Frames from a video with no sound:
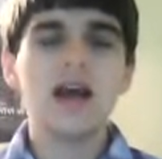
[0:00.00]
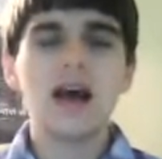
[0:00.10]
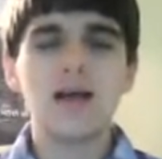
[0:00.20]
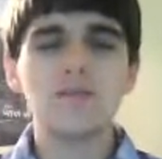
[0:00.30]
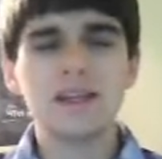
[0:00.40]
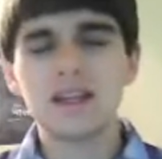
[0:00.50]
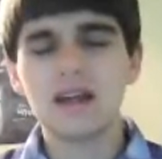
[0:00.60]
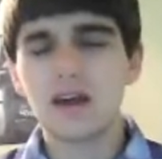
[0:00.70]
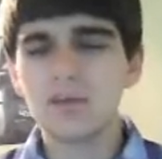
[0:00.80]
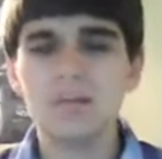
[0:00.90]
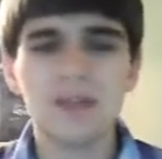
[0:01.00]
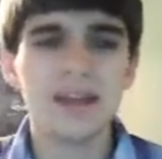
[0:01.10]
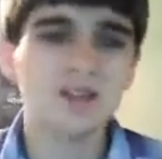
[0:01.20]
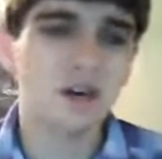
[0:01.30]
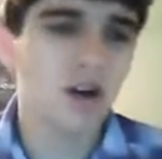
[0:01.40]
I mean, I will
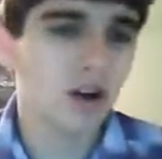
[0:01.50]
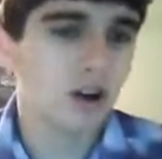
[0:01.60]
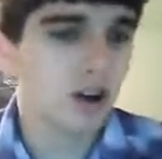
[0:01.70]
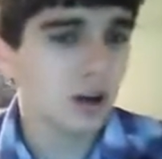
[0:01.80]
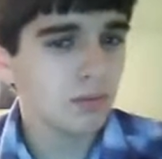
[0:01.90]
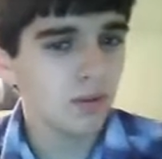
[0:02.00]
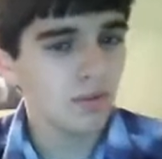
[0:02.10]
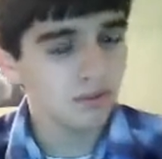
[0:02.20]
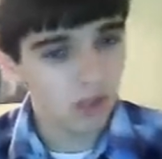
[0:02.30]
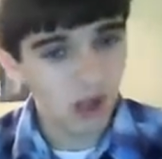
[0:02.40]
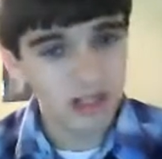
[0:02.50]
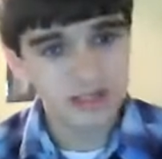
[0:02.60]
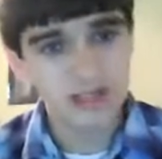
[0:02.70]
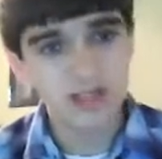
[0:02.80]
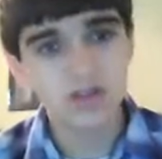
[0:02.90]
admit there are a couple of flaws
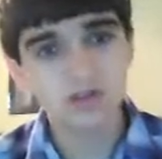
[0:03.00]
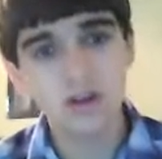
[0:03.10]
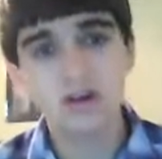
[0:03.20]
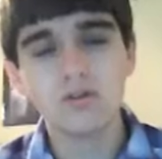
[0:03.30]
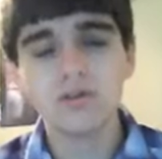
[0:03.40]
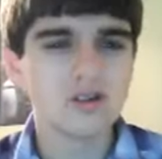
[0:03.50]
in this film,